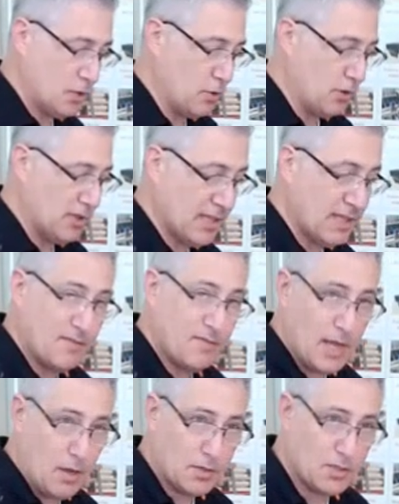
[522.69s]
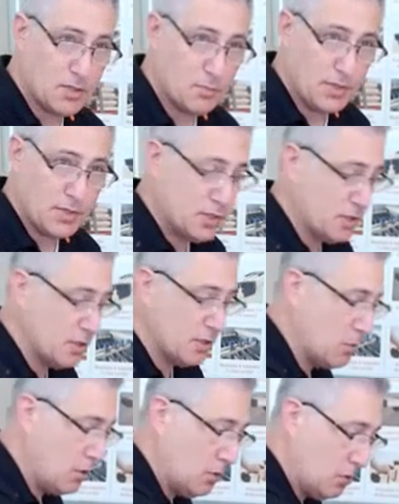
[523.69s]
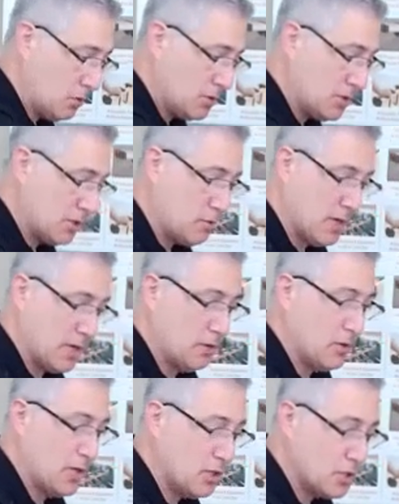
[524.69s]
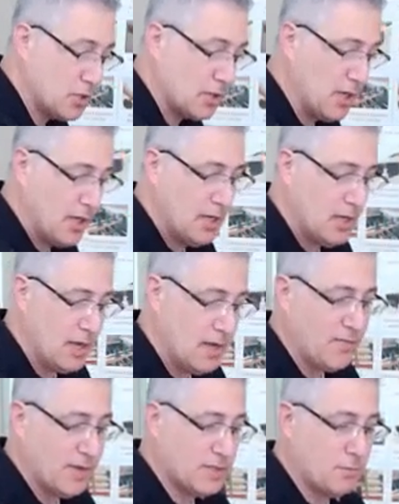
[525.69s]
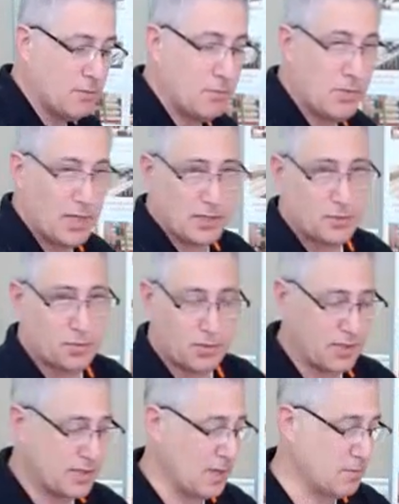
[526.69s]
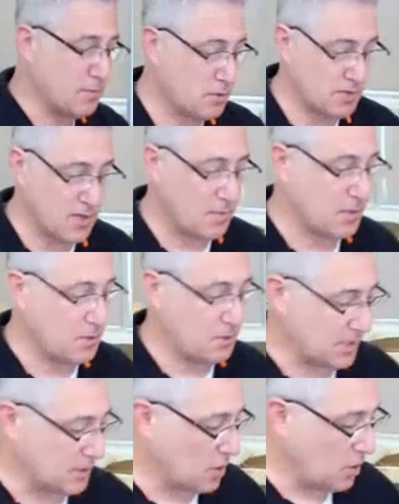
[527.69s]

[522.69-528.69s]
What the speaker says: The only thing left now is to position the bolt holders in the correct location and fix them in place with the same screws I've been using.